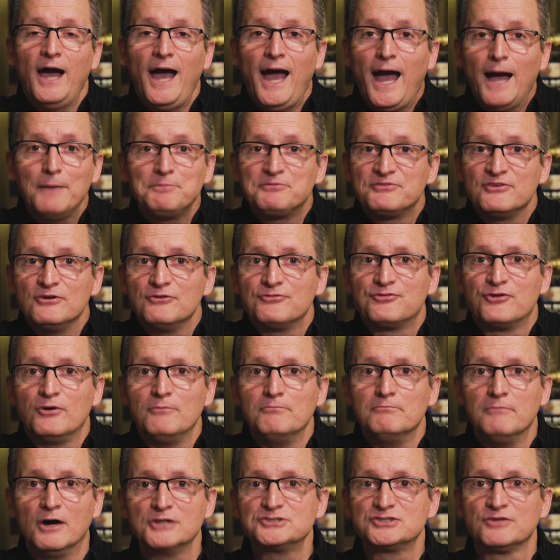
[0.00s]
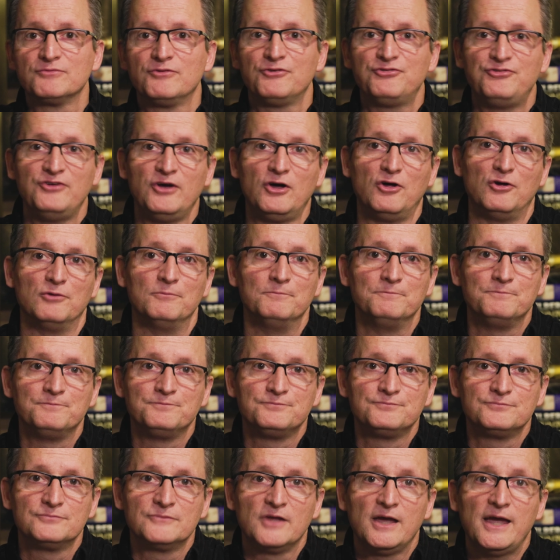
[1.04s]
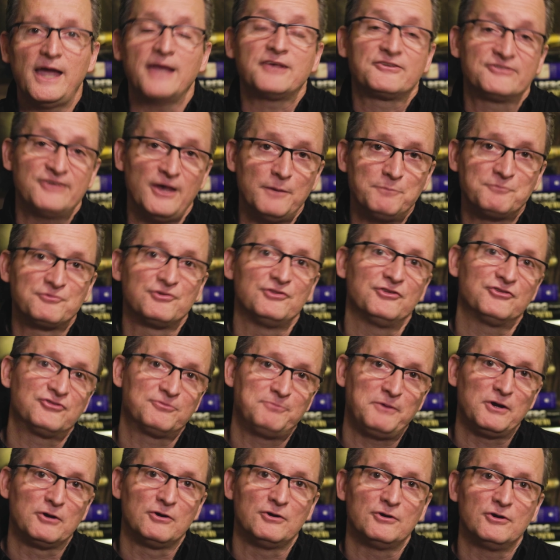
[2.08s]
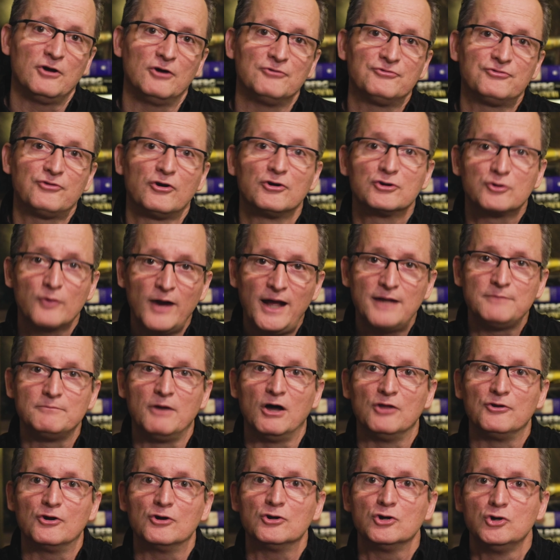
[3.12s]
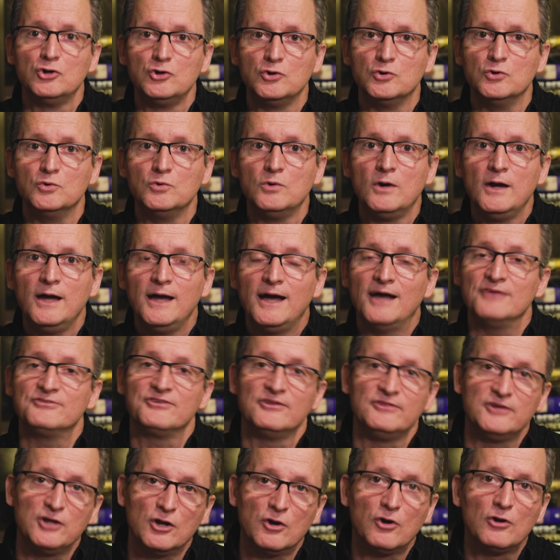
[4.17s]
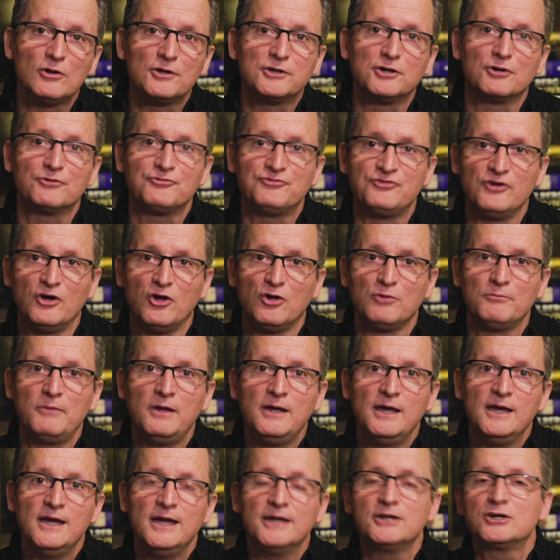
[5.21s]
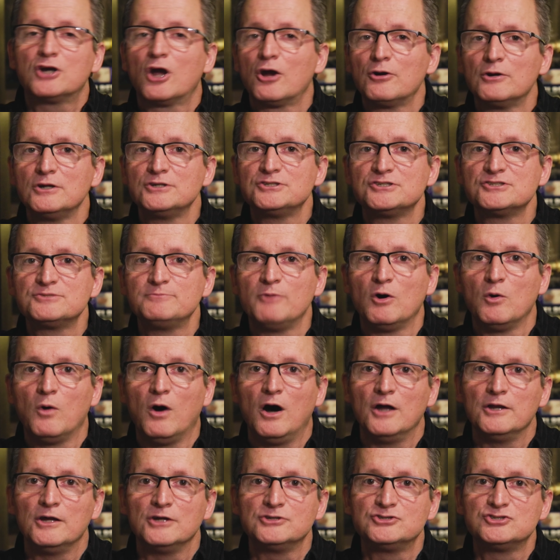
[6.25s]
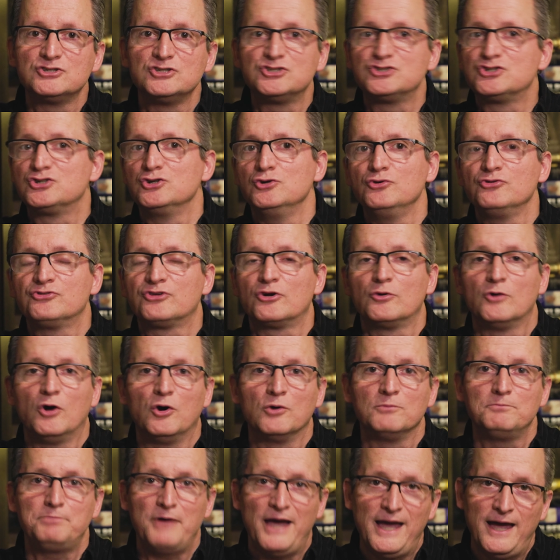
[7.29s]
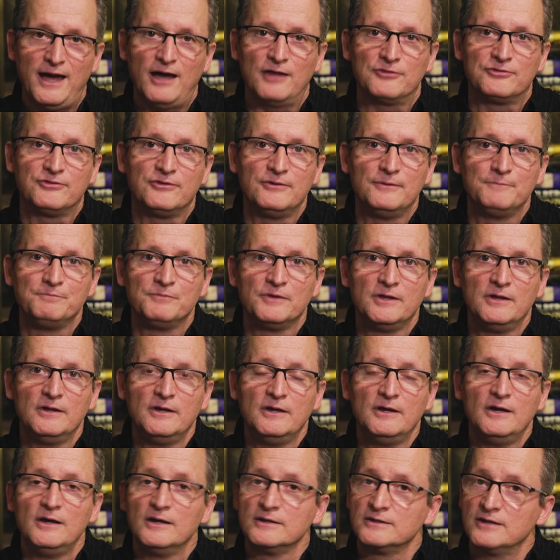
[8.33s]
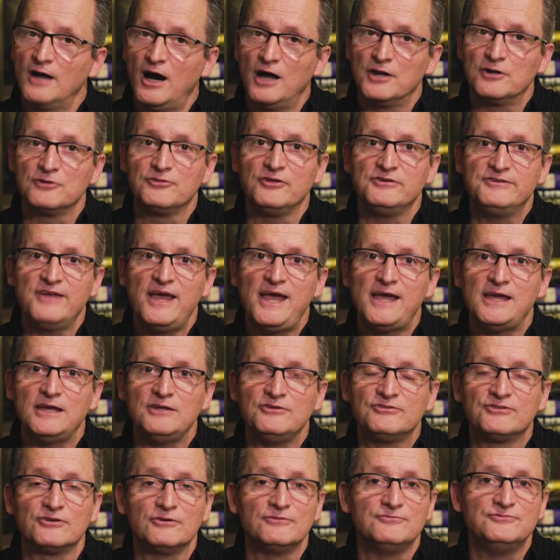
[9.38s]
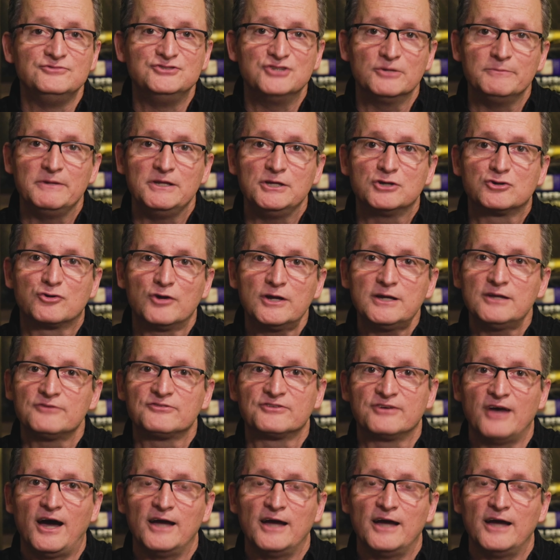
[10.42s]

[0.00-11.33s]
absent from much of the film, except for the spirit of her grandmother, who, as in the earlier film, encourages Moana to choose her own path. Gone are the days of Jiminy Cricket's